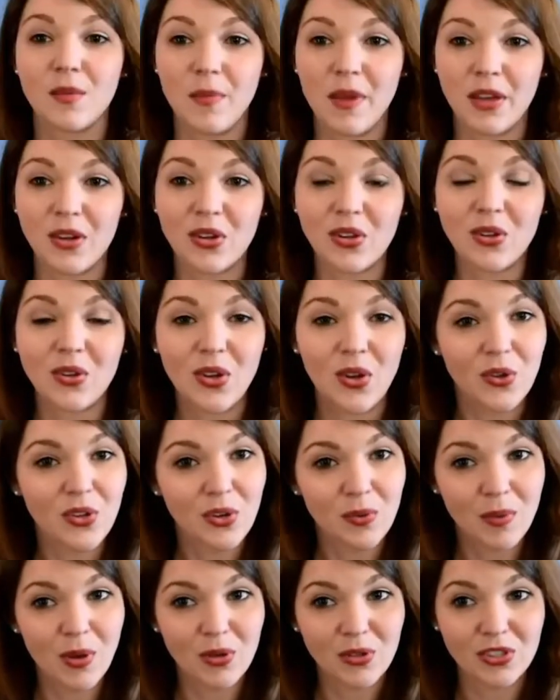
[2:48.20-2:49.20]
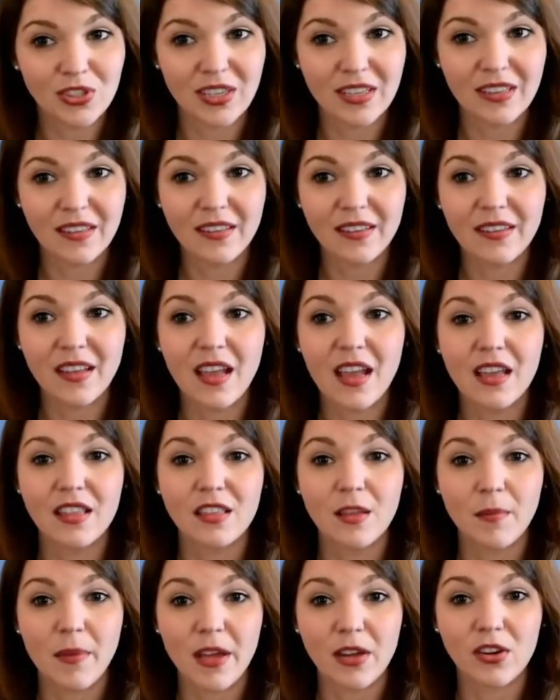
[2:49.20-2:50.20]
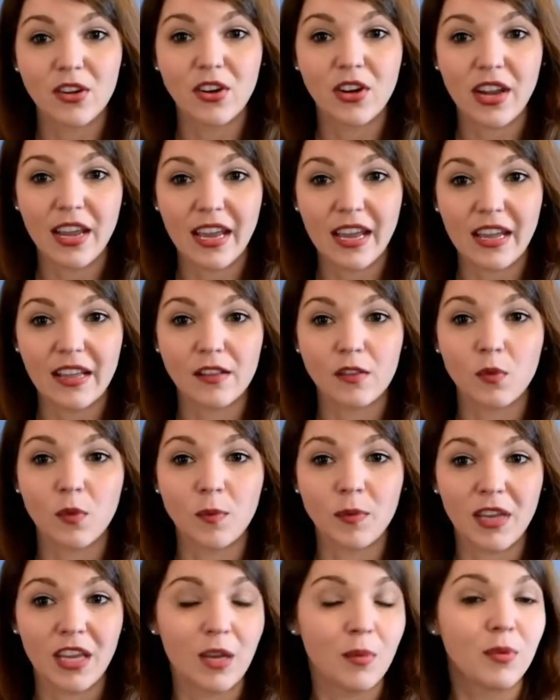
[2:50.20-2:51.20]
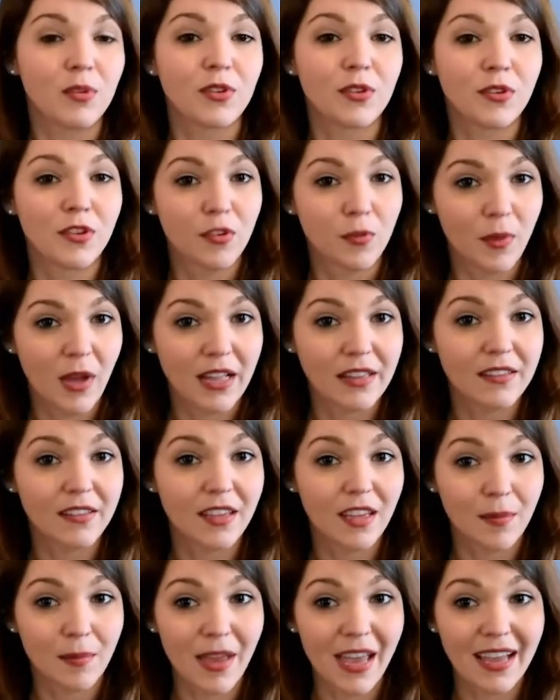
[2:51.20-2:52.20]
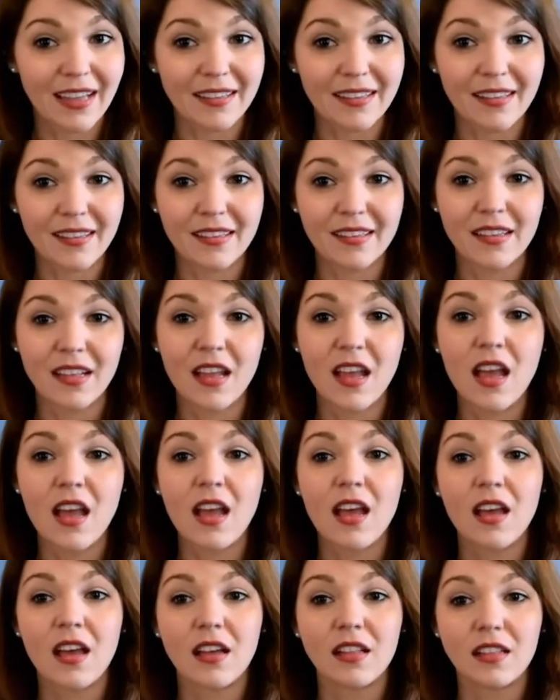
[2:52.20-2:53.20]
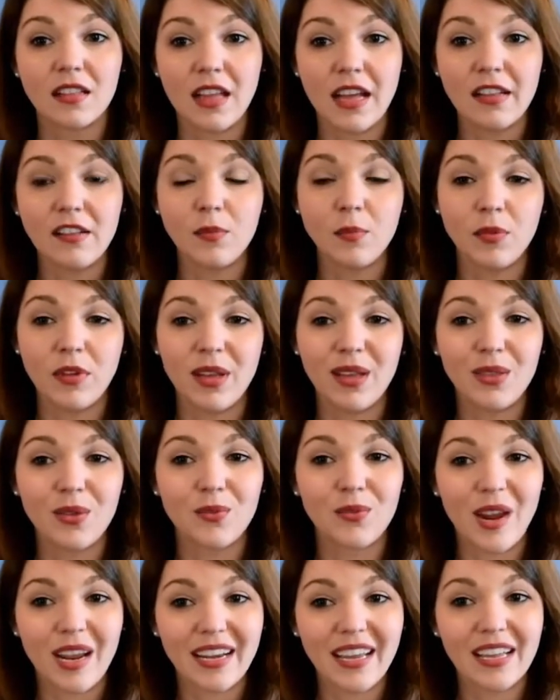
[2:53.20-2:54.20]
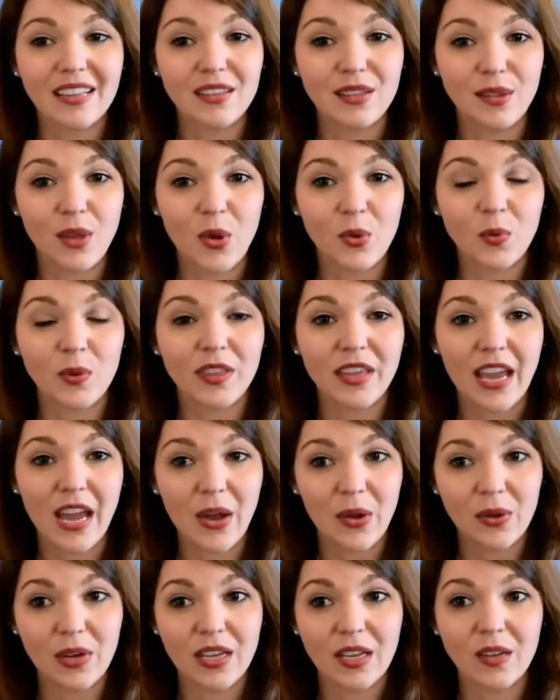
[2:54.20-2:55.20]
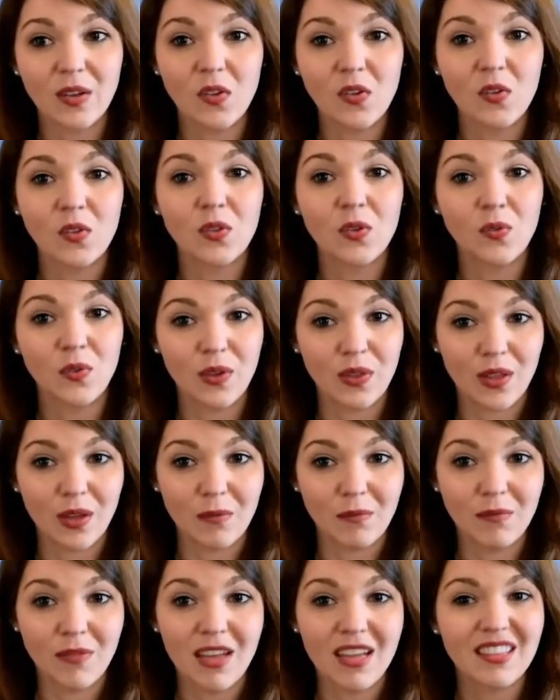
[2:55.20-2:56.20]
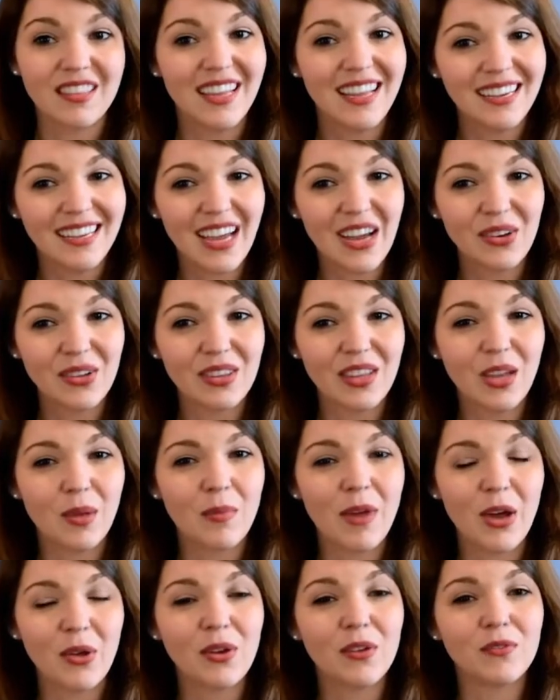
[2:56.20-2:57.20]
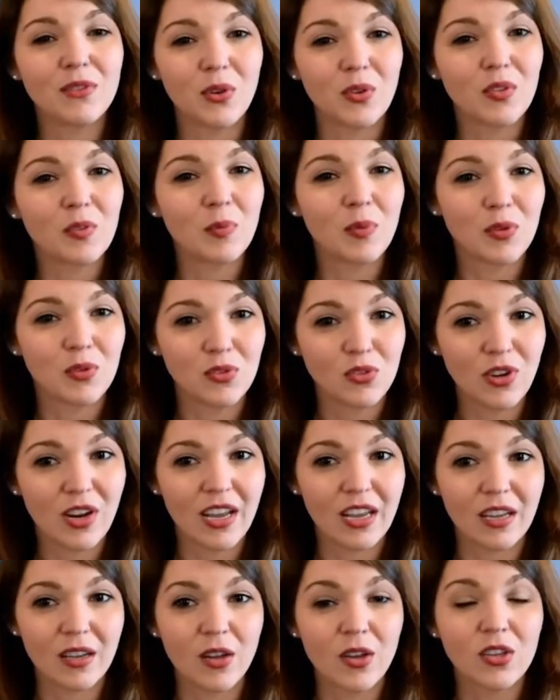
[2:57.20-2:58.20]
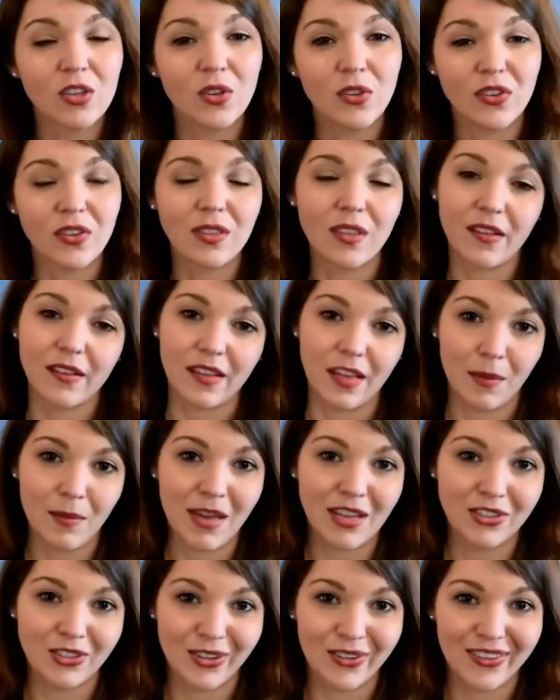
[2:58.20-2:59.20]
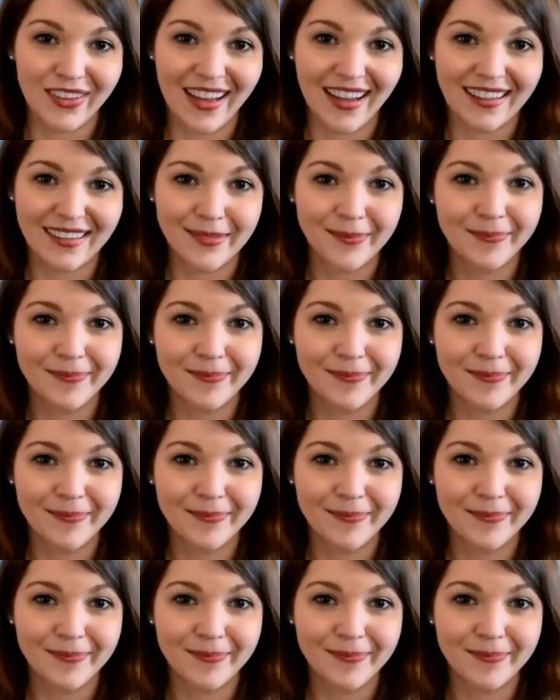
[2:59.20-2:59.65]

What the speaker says: better you know your motions, the better your hands will be able to respond to commands. Let's play the right hand alone with counting the rhythm, then counting the amount of notes per string using the C major scale.